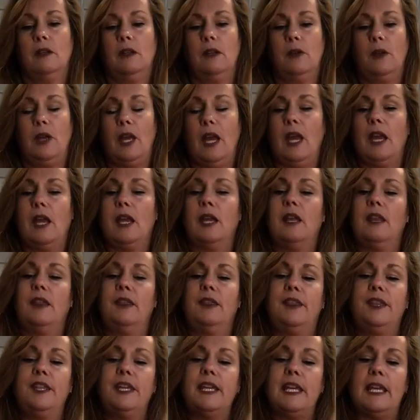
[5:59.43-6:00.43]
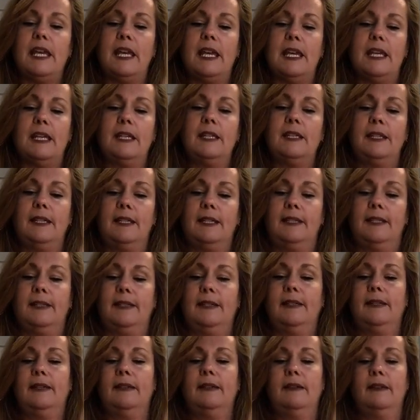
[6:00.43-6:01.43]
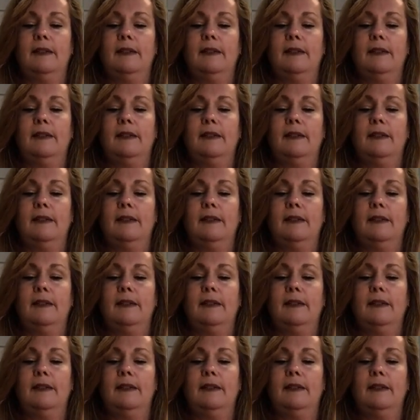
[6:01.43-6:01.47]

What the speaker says: Okay, this